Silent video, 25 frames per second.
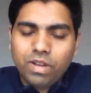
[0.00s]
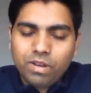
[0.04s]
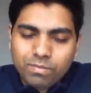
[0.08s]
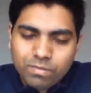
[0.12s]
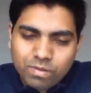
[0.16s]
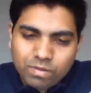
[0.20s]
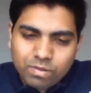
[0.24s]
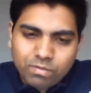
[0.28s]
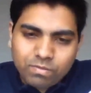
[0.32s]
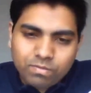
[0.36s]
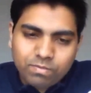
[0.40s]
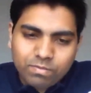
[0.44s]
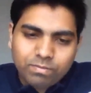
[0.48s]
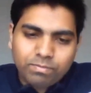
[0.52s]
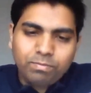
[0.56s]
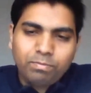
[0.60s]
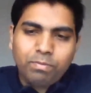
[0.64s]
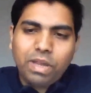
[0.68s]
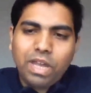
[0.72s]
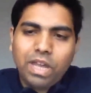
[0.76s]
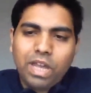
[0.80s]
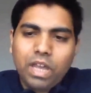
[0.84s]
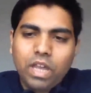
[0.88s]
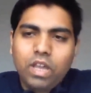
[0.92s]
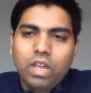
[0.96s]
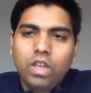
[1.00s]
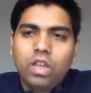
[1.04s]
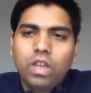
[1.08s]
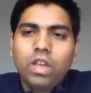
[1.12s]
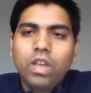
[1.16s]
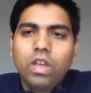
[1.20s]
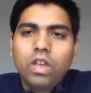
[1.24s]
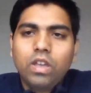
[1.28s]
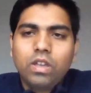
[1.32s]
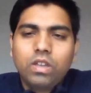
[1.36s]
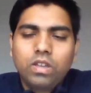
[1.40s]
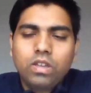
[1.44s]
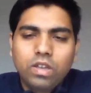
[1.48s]
minimum pay
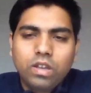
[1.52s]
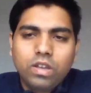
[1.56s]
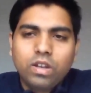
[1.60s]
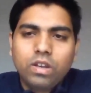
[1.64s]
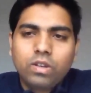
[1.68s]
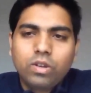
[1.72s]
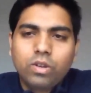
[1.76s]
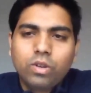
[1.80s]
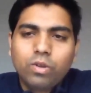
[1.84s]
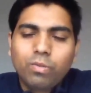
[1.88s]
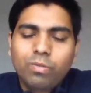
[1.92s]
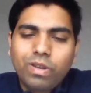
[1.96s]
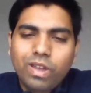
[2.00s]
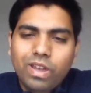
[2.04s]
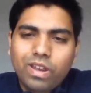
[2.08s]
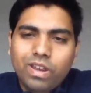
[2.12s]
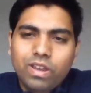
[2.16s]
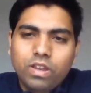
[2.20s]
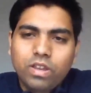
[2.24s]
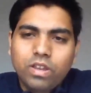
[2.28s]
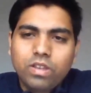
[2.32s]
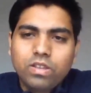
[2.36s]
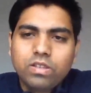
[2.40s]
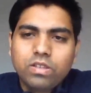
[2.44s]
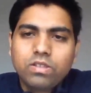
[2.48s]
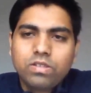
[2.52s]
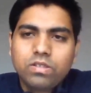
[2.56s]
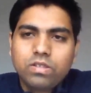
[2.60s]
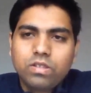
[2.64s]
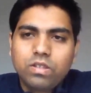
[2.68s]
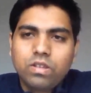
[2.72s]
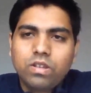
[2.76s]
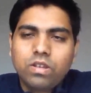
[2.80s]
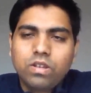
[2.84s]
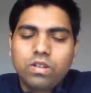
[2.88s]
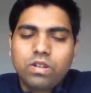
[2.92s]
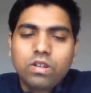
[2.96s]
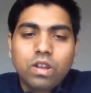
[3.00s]
here in Quebec
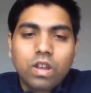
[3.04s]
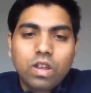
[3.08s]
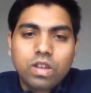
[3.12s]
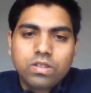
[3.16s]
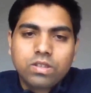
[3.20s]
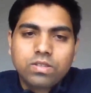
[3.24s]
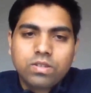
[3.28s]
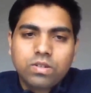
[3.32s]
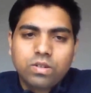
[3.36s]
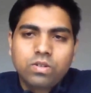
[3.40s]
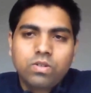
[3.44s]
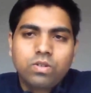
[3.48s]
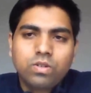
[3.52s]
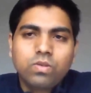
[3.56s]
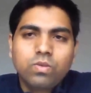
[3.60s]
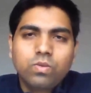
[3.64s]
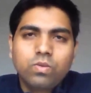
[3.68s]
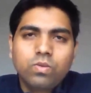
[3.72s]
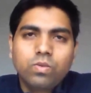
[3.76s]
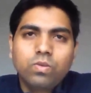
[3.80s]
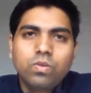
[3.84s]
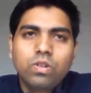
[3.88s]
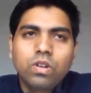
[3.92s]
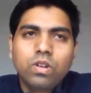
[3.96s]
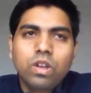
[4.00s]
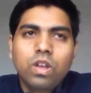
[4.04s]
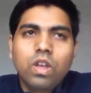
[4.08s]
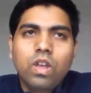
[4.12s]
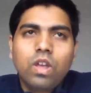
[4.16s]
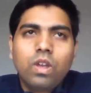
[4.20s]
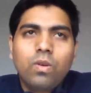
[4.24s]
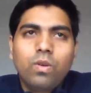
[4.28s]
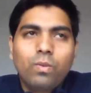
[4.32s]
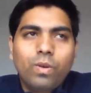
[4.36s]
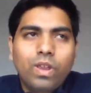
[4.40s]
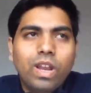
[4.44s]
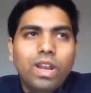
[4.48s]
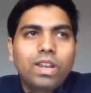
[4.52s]
is raised to,
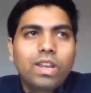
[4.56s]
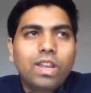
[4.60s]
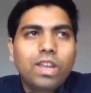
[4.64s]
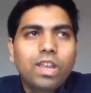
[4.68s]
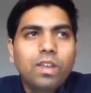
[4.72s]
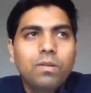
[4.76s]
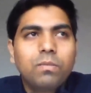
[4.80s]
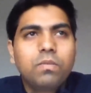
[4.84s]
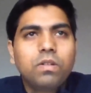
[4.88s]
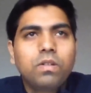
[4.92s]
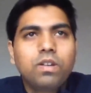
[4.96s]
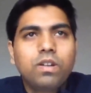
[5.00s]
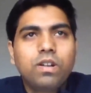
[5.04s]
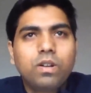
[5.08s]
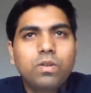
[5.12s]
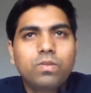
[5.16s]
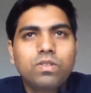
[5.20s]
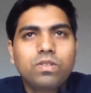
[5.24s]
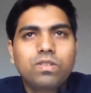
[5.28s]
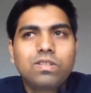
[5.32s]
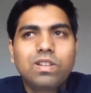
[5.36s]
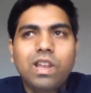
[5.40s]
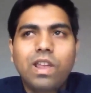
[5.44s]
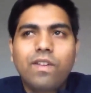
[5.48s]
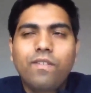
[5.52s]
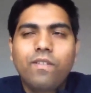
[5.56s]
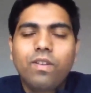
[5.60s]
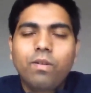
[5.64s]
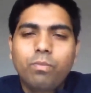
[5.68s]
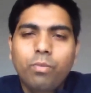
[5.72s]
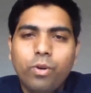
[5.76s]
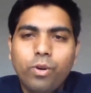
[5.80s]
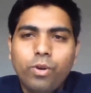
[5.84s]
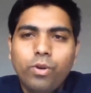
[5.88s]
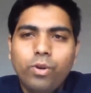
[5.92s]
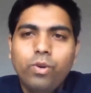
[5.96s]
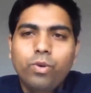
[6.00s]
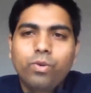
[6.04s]
when I came here, it was
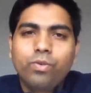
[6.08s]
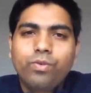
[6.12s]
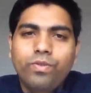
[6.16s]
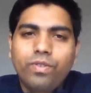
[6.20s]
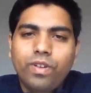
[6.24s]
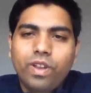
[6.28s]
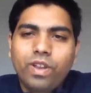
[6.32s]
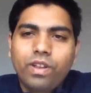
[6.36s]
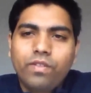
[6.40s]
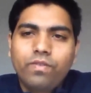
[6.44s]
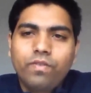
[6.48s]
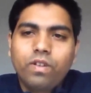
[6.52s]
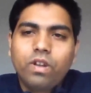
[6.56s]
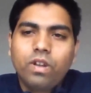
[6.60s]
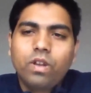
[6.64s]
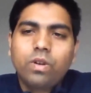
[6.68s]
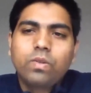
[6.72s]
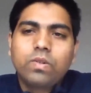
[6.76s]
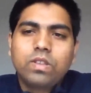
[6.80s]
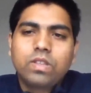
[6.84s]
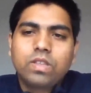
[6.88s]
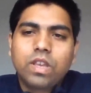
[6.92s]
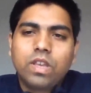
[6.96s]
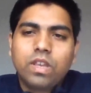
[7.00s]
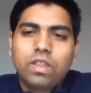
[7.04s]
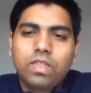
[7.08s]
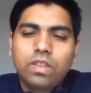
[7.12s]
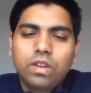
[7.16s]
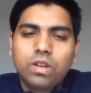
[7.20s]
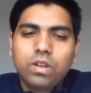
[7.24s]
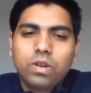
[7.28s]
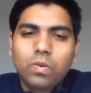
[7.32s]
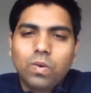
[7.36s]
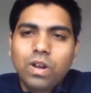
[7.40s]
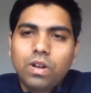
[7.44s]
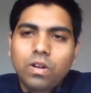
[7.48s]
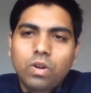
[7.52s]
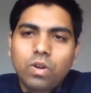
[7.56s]
11.25. Now it's, I
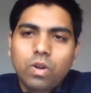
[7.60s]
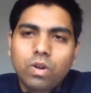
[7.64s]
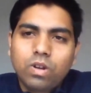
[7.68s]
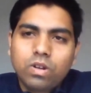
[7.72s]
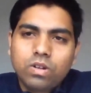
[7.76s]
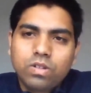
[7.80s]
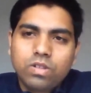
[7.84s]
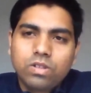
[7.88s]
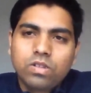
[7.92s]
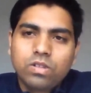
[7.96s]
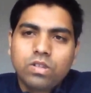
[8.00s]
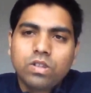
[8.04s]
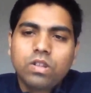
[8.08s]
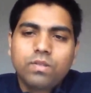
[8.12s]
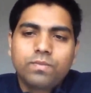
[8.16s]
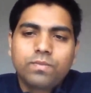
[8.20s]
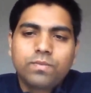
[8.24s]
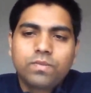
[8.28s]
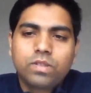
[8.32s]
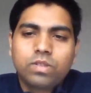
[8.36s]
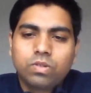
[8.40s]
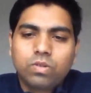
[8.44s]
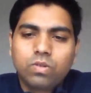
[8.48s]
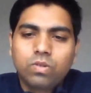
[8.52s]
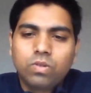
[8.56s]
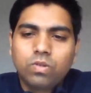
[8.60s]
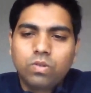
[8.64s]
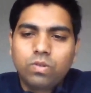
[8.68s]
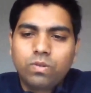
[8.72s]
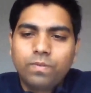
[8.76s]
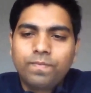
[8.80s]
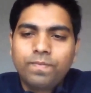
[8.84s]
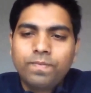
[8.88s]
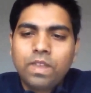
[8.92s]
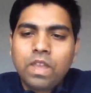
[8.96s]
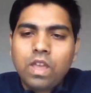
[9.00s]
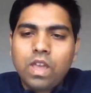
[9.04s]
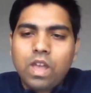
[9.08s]
think, $12.
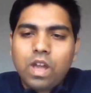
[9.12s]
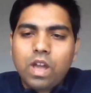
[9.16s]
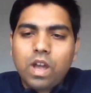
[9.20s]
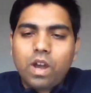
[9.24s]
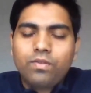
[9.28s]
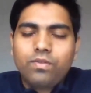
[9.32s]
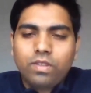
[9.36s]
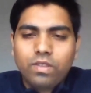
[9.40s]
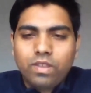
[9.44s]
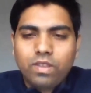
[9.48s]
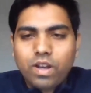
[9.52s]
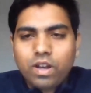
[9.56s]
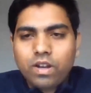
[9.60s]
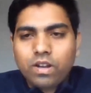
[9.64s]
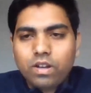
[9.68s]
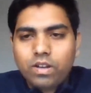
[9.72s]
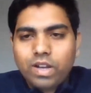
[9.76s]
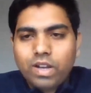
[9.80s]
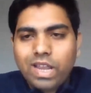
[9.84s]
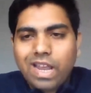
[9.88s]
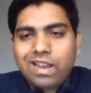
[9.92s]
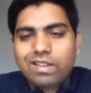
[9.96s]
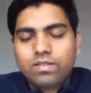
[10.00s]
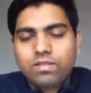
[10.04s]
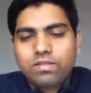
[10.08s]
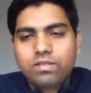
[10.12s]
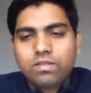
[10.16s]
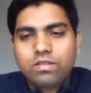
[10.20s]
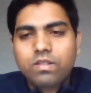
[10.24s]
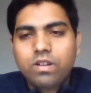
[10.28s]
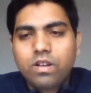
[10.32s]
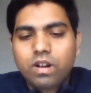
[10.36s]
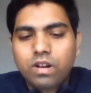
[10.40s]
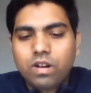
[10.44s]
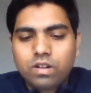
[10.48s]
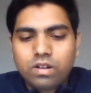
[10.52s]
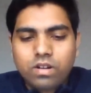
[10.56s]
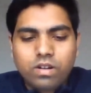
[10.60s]
So after that, tax
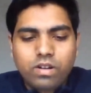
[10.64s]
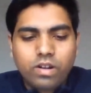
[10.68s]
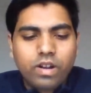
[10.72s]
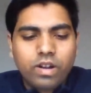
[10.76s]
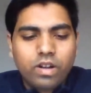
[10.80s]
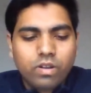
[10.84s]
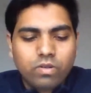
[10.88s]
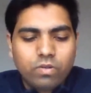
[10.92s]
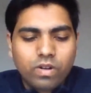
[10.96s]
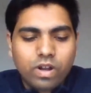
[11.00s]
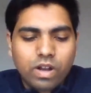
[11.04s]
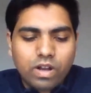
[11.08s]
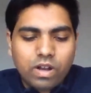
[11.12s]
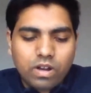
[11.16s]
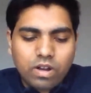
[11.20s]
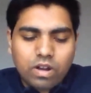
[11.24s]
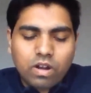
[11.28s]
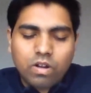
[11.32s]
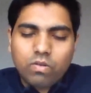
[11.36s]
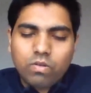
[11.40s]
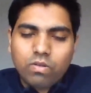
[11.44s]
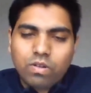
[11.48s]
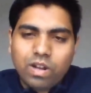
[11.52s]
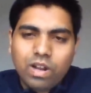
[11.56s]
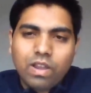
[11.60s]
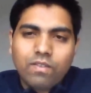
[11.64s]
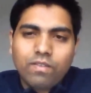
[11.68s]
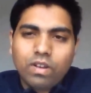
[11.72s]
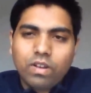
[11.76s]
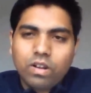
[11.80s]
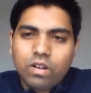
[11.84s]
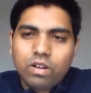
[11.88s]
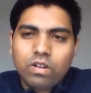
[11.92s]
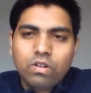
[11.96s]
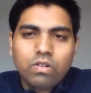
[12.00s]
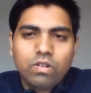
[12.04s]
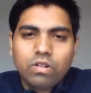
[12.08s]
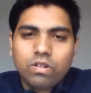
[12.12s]
is deducted and you get around
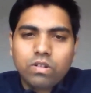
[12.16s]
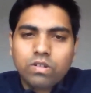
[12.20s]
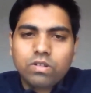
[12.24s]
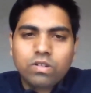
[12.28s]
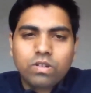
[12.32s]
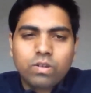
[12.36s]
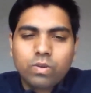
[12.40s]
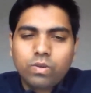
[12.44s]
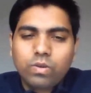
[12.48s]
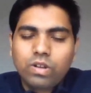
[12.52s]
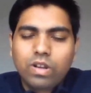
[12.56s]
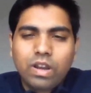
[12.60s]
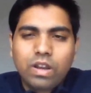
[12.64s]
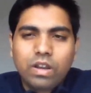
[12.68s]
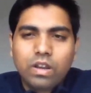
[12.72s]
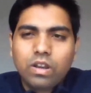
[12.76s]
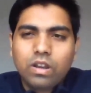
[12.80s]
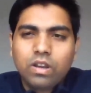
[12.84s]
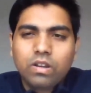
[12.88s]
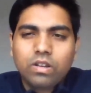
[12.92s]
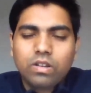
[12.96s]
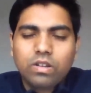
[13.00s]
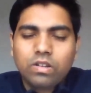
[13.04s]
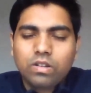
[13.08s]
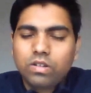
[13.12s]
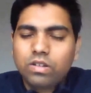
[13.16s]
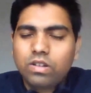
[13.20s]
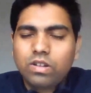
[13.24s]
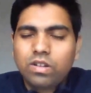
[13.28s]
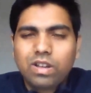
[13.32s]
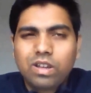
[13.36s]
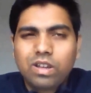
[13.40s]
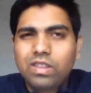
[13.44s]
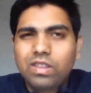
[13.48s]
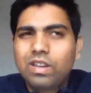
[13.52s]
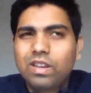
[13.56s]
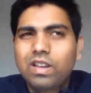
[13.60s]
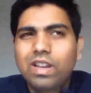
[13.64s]
11 or 10.
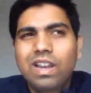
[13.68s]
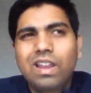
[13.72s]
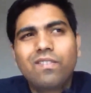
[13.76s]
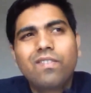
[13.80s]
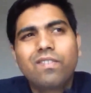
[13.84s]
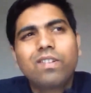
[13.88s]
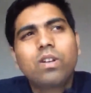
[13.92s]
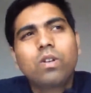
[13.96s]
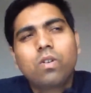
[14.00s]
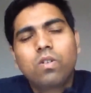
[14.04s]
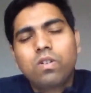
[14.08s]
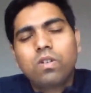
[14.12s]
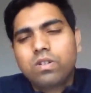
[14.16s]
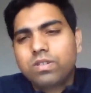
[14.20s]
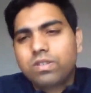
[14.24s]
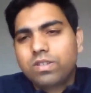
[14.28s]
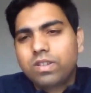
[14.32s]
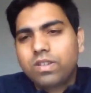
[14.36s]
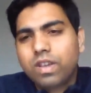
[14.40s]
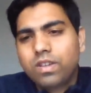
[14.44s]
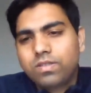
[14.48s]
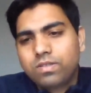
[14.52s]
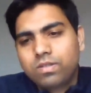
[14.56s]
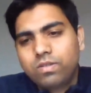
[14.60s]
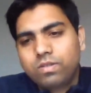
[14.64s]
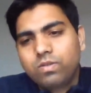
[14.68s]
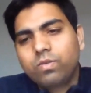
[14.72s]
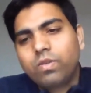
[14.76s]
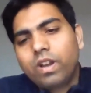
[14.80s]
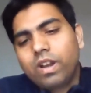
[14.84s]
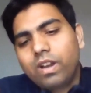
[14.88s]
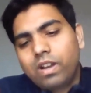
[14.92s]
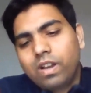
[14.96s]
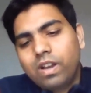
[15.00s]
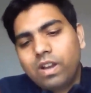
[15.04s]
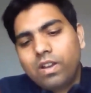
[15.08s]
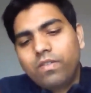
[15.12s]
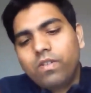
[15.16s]
I think $11. Yes, you
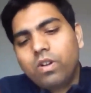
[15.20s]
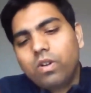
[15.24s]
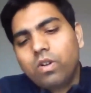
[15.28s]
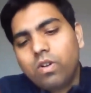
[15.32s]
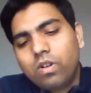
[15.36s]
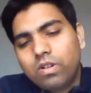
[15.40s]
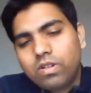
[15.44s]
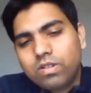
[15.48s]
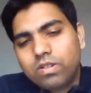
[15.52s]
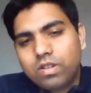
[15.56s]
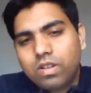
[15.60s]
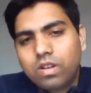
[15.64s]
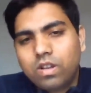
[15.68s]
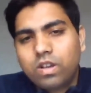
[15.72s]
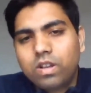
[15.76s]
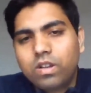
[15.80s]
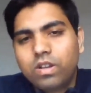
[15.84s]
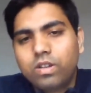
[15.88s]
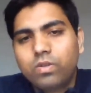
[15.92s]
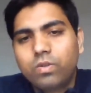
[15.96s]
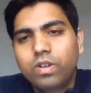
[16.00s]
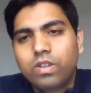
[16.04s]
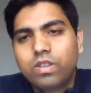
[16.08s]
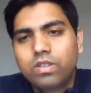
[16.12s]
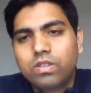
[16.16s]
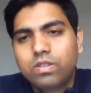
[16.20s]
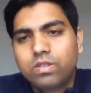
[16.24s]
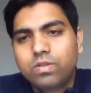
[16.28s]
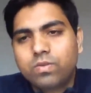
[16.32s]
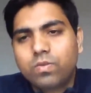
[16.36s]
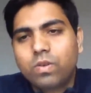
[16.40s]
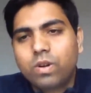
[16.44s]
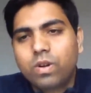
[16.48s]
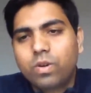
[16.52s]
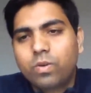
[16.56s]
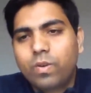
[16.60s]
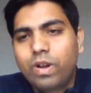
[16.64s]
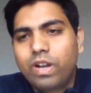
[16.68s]
get $11 an hour. You can
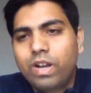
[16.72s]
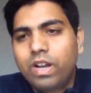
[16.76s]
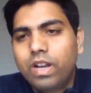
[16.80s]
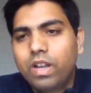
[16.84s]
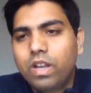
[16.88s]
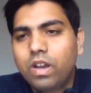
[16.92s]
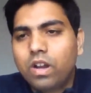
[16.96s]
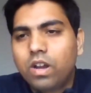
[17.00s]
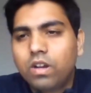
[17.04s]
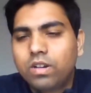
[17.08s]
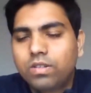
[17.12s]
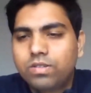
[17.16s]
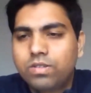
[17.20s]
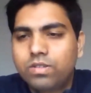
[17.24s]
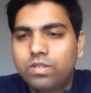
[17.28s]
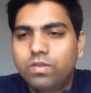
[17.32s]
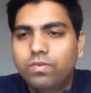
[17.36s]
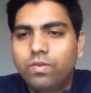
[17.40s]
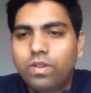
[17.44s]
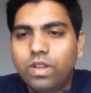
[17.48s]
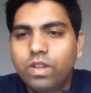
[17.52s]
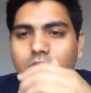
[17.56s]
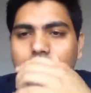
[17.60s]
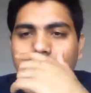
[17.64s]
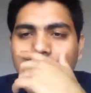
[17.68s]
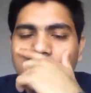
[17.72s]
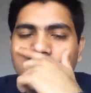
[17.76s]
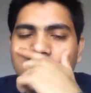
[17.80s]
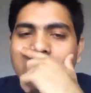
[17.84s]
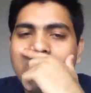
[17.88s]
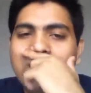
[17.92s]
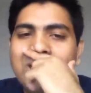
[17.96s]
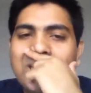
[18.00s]
just work 20 hours a week.